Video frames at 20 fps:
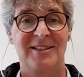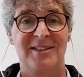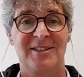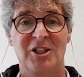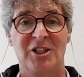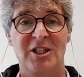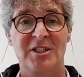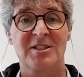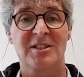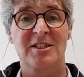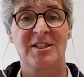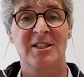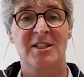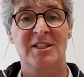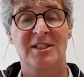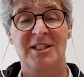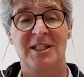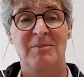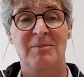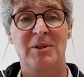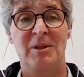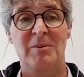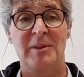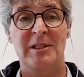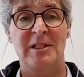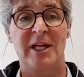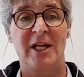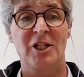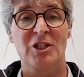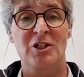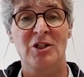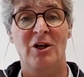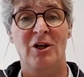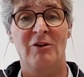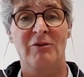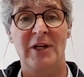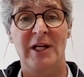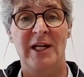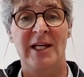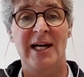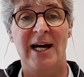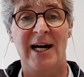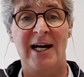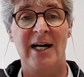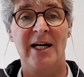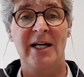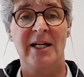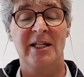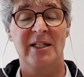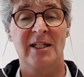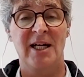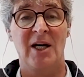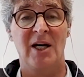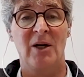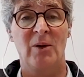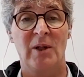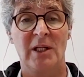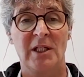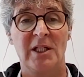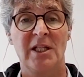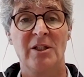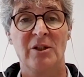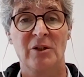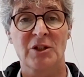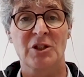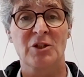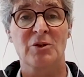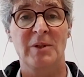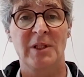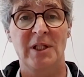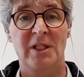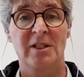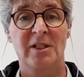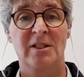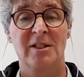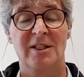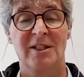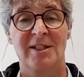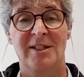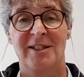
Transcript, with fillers: just the implementation of AI in our industry